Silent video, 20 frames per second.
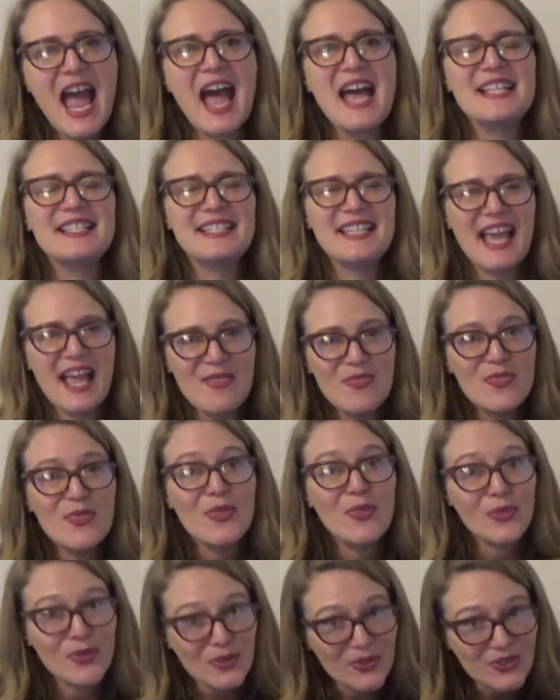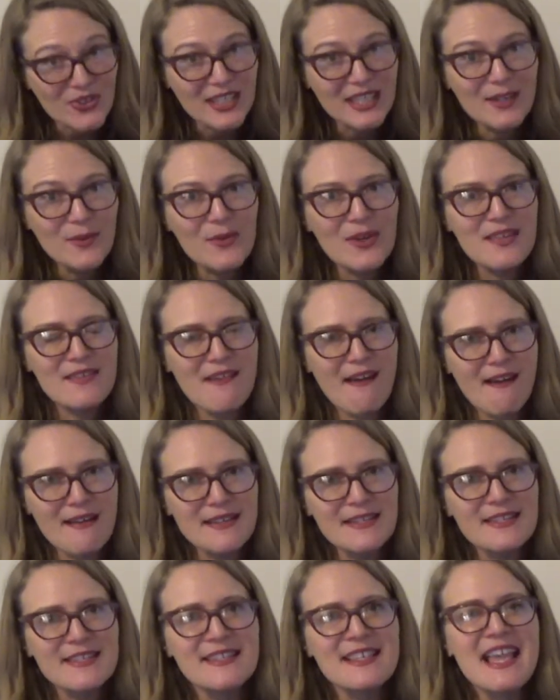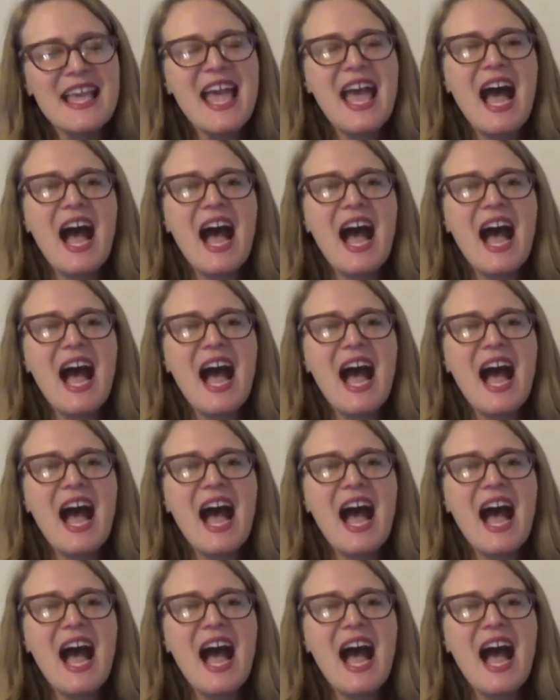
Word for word: at 10.30 with us